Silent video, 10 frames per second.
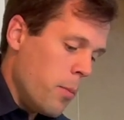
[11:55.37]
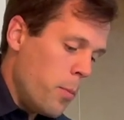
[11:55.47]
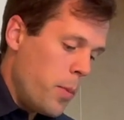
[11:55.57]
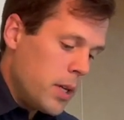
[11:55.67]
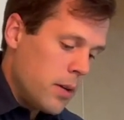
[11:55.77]

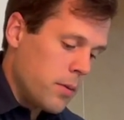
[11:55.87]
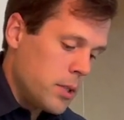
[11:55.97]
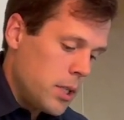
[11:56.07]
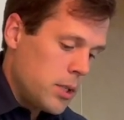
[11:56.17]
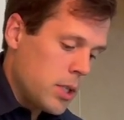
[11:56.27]
Big difference
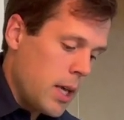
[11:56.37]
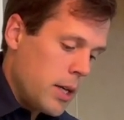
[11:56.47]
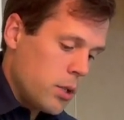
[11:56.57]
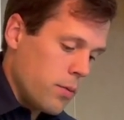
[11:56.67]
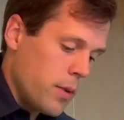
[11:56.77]
is
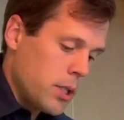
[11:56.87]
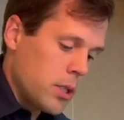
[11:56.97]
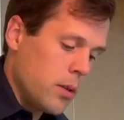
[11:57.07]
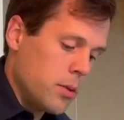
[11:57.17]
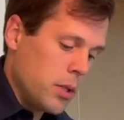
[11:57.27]
queso
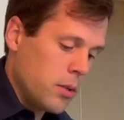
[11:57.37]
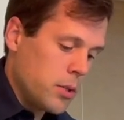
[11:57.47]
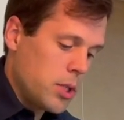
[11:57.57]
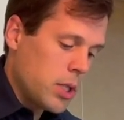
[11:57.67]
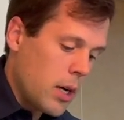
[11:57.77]
fresco is a little
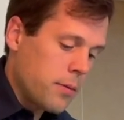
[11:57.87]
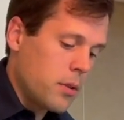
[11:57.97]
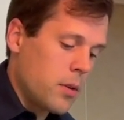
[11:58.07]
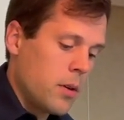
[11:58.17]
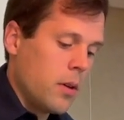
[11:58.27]

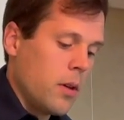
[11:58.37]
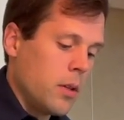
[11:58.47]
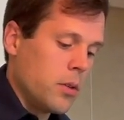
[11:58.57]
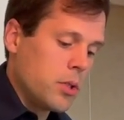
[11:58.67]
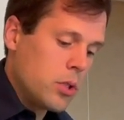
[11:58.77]
softer, a
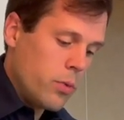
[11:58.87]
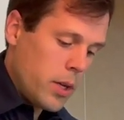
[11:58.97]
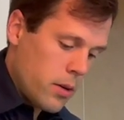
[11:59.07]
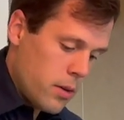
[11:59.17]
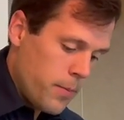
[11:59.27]
little
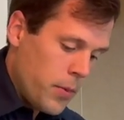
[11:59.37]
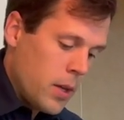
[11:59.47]
sweeter.